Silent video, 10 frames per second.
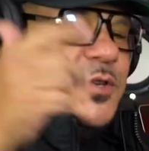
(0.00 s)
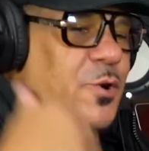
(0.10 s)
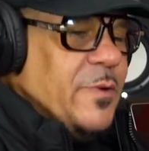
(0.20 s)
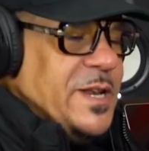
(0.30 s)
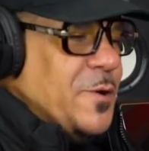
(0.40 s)

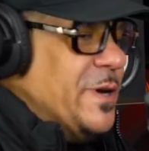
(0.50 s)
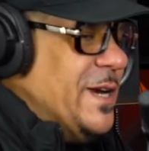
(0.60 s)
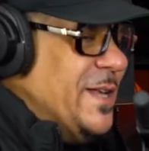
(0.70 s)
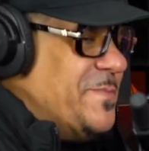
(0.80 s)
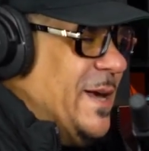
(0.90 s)
You already know
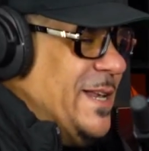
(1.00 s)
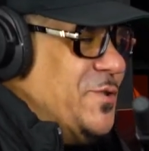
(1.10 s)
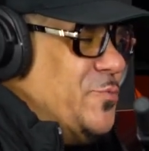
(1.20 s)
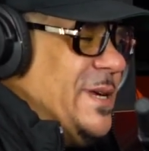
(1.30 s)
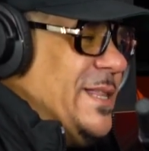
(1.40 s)
what it is,
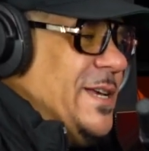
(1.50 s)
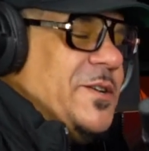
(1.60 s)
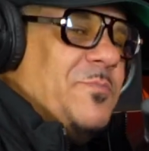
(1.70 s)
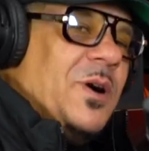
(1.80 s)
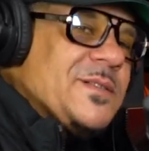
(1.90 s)
man. You be the
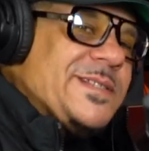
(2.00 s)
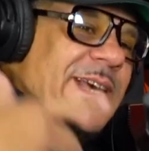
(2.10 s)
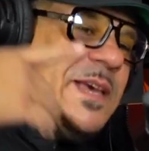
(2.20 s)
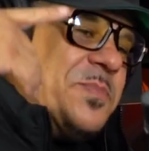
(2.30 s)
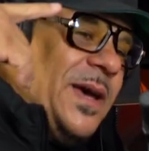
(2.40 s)
underboss,
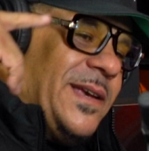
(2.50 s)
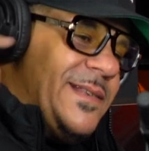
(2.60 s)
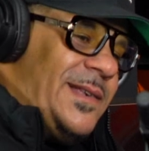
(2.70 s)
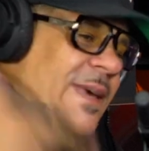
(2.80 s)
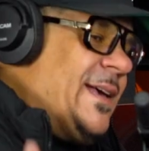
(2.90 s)
the
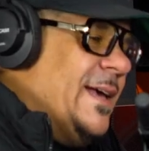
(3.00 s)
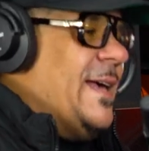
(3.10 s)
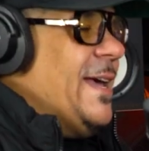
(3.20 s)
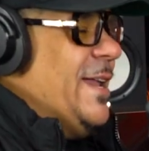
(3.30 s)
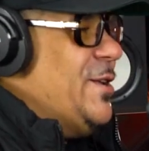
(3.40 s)
apex.
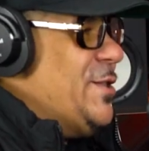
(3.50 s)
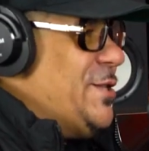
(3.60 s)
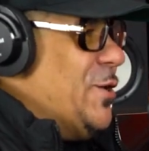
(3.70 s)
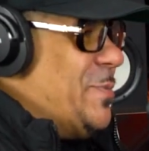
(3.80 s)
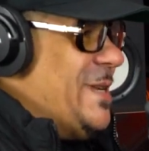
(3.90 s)

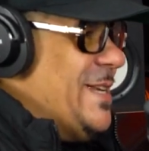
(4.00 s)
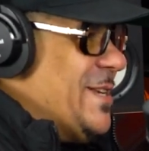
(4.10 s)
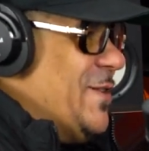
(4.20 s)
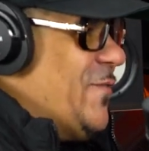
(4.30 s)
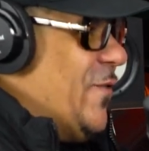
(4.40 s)
Another dope
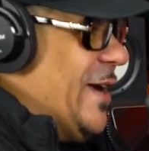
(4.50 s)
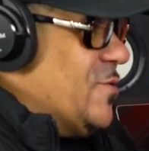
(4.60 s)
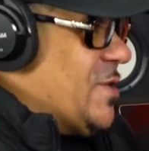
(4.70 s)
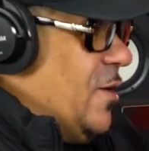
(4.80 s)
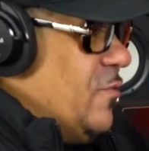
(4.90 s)
edition of
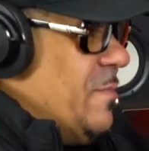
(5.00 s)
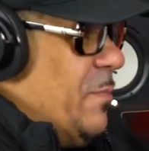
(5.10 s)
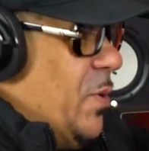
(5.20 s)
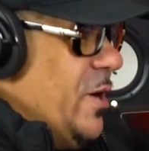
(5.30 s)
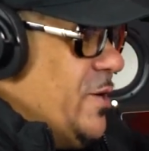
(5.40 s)
Fuego Talk with
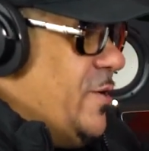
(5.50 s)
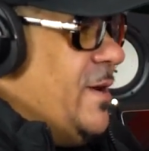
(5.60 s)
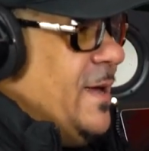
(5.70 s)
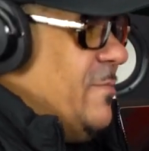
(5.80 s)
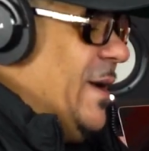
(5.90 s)
my
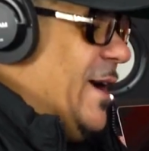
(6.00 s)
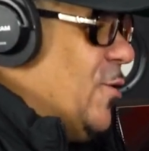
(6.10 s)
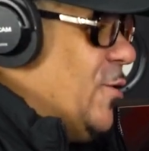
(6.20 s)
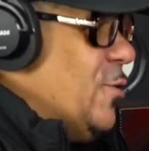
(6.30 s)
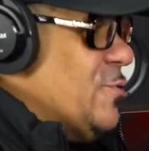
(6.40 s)
partner, my
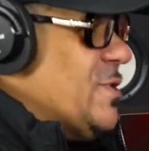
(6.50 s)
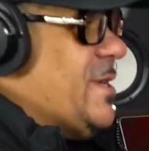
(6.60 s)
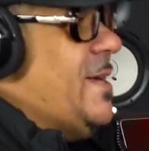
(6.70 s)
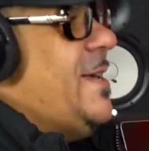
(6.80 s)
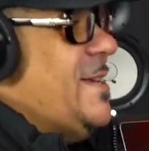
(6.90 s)

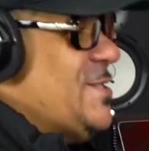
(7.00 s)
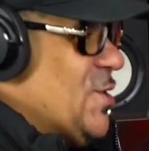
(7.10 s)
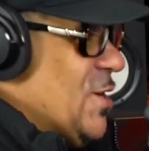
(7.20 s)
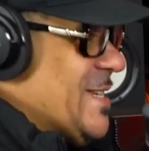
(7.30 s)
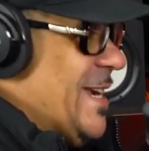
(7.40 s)
co-host,
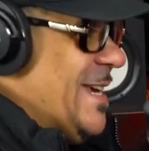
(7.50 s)
Sauce